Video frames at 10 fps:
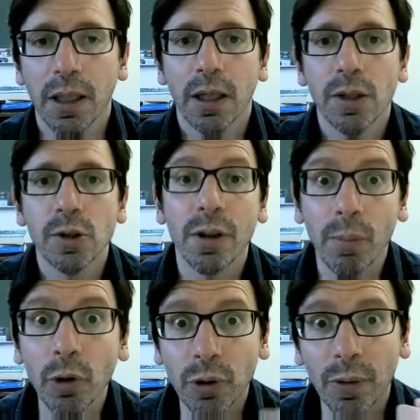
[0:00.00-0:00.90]
So the
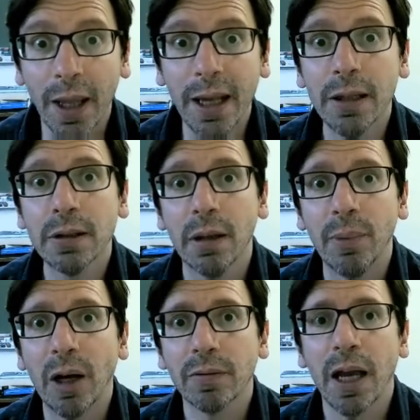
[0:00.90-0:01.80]
module is
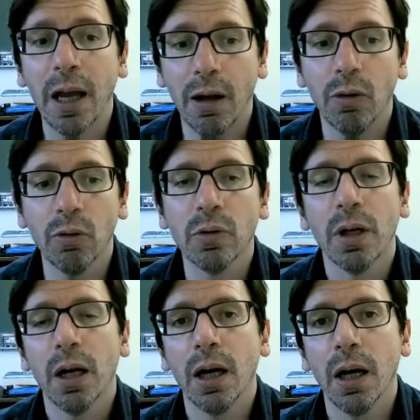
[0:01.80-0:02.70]
about how
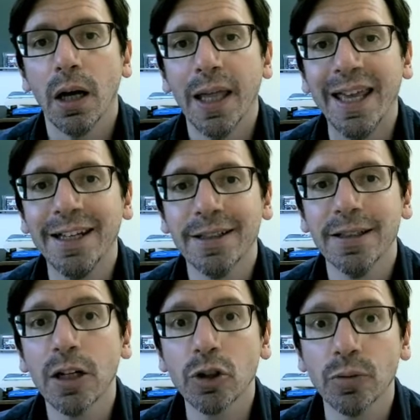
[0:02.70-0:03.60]

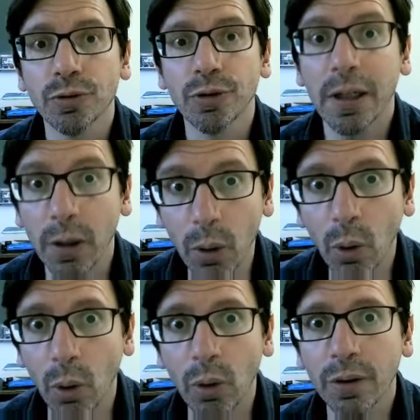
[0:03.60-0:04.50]
international trade
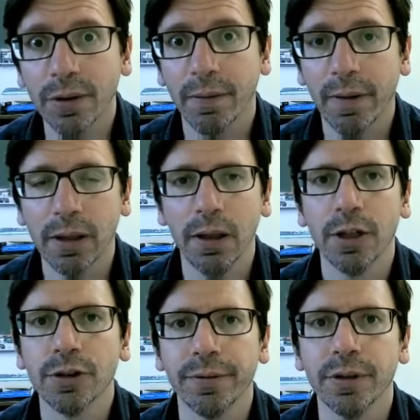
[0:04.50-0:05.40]
law, the
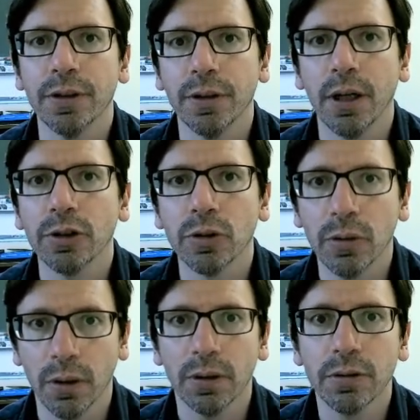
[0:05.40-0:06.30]
regulation of
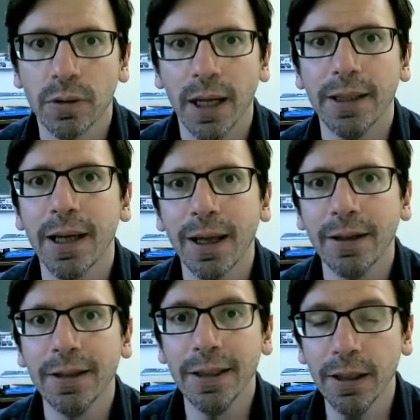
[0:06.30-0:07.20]
international trade,
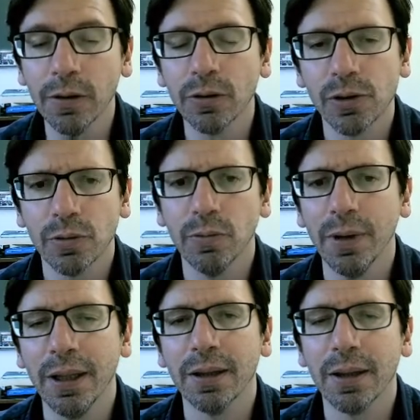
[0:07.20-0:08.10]
deals
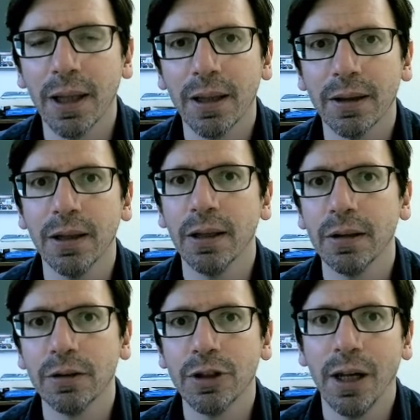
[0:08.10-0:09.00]
with
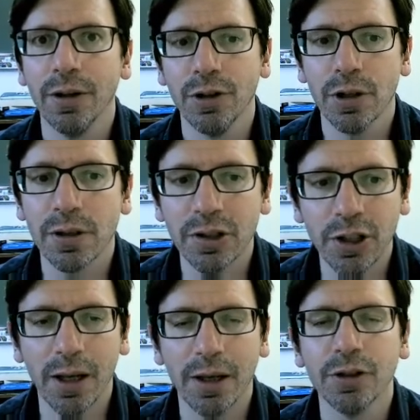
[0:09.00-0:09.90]
these challenges
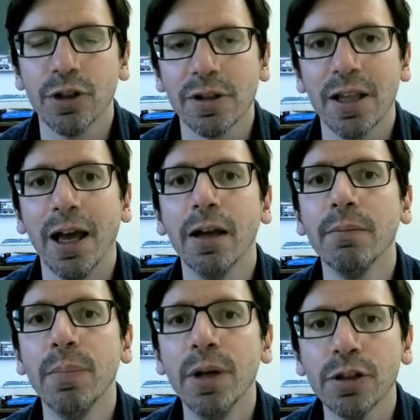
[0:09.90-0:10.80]
that
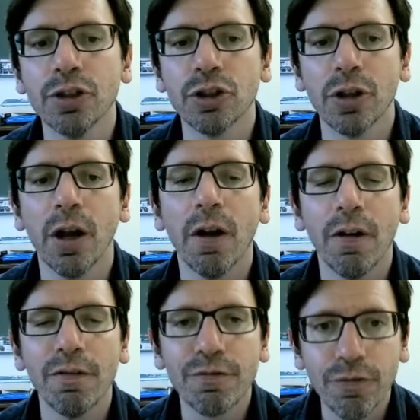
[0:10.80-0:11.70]
emerge
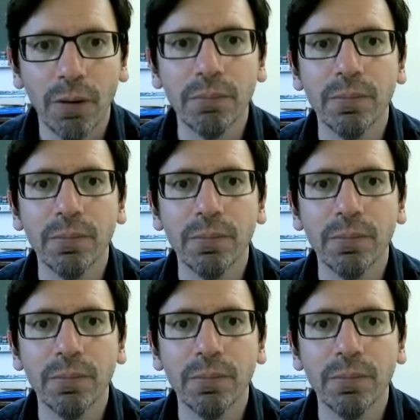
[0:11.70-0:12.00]
from